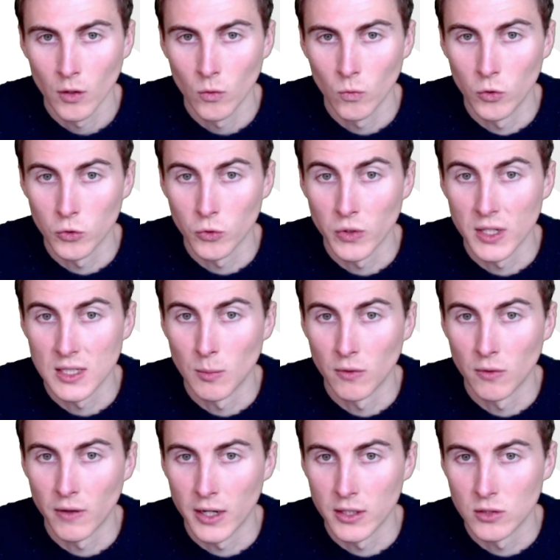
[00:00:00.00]
which will then
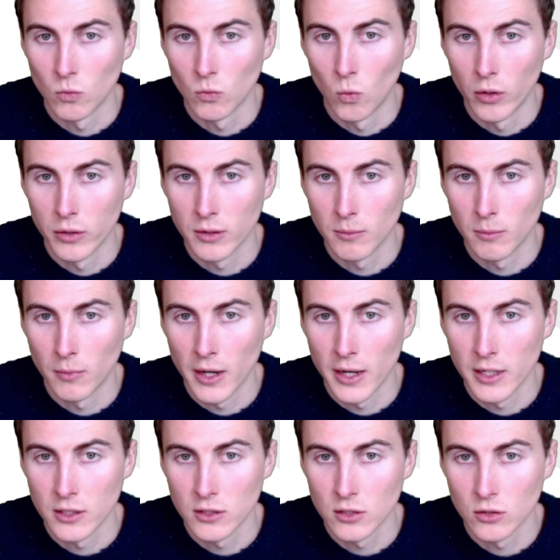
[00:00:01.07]
simplify to 1
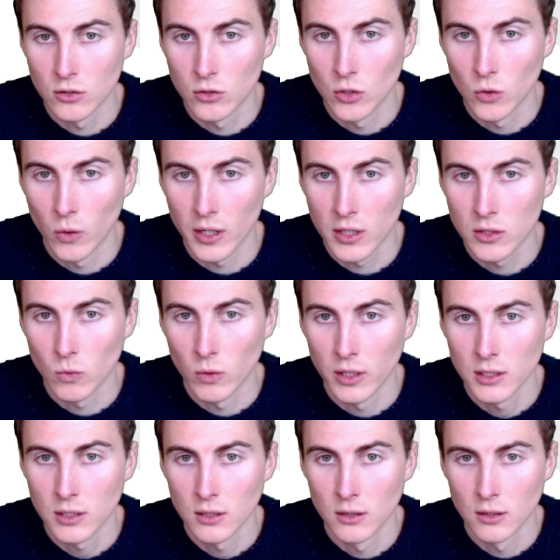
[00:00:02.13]
minus 2x squared
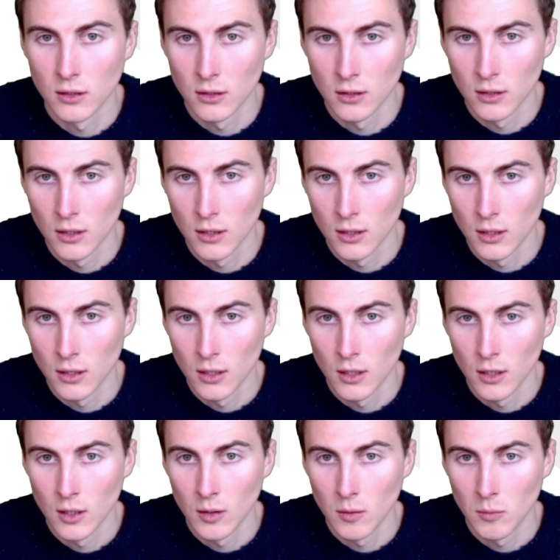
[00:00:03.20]

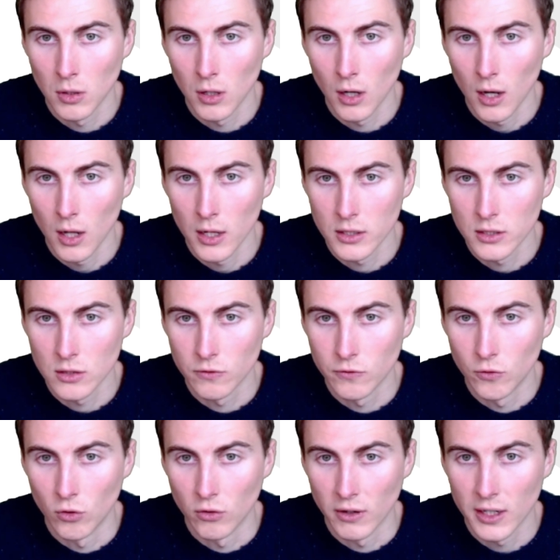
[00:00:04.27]
plus
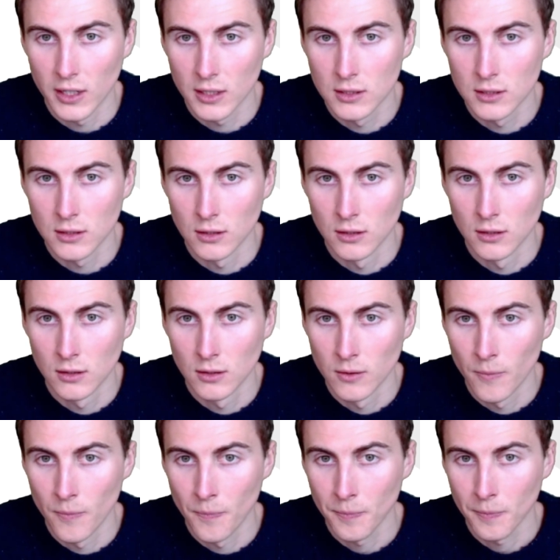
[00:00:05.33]
4x
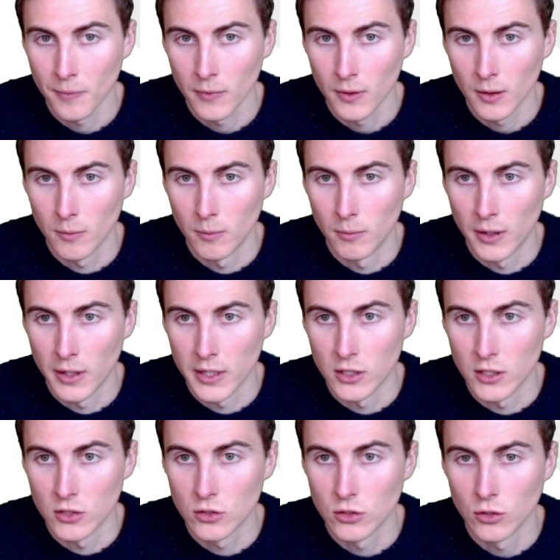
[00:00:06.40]

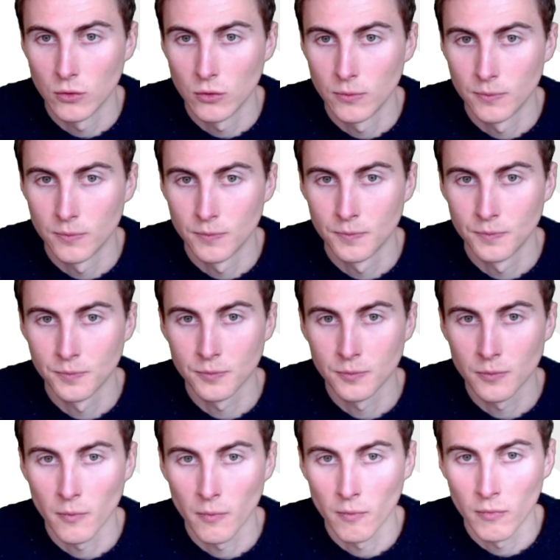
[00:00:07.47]
minus 2,
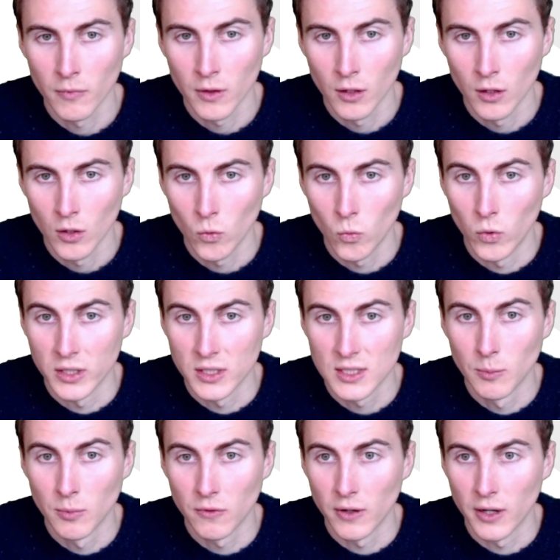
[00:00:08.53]
which
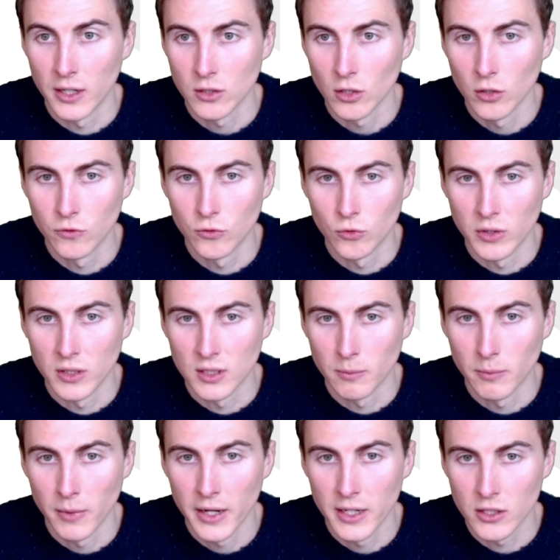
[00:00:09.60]
simplifies overall into
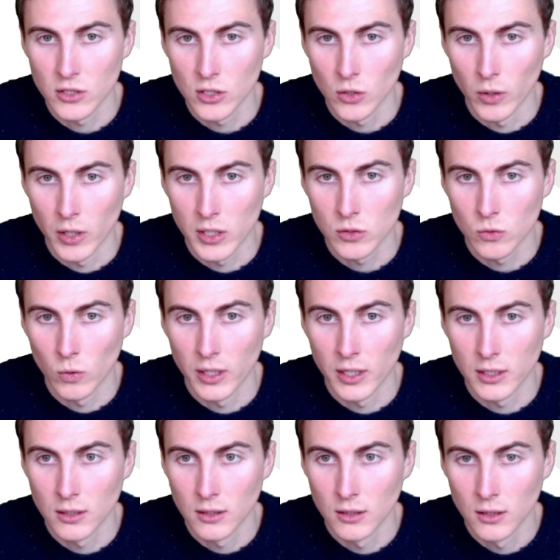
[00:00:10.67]
minus 2x squared
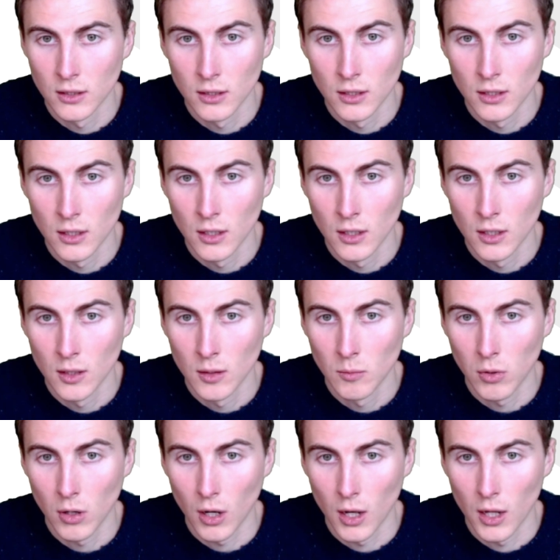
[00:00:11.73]

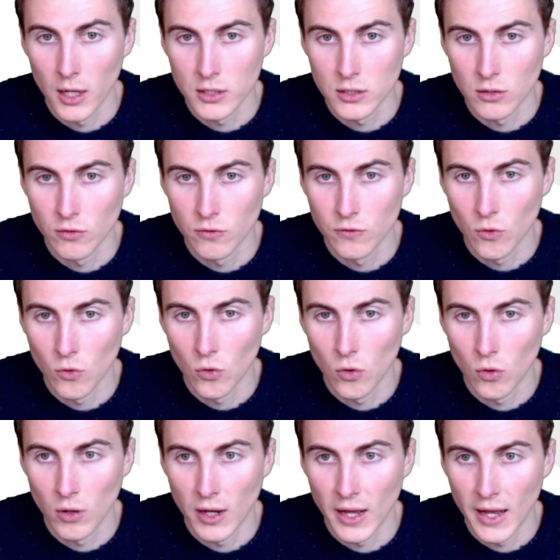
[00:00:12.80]
plus
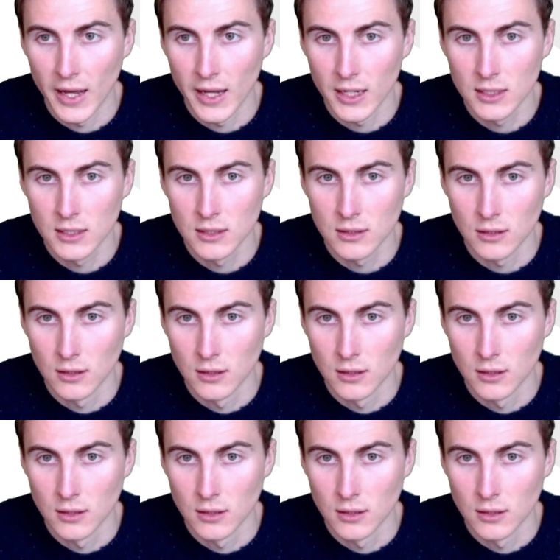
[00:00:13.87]
4x